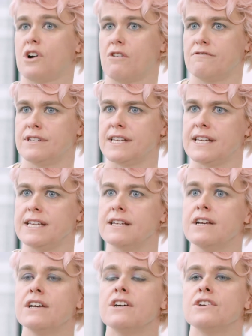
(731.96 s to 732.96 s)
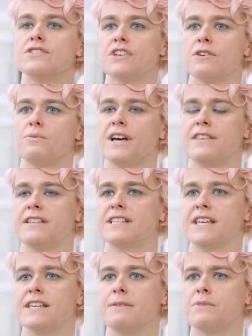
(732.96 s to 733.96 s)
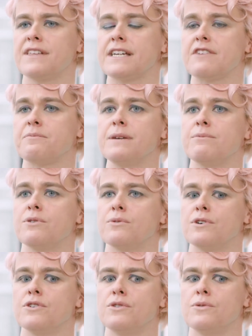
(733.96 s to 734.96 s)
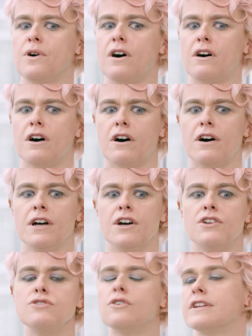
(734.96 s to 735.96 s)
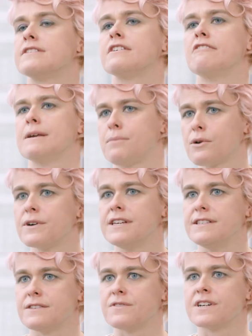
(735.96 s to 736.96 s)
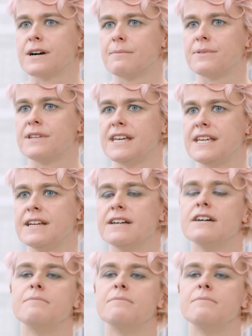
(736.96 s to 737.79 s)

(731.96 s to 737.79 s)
R&D. So where they have people who are not necessarily employees of the company,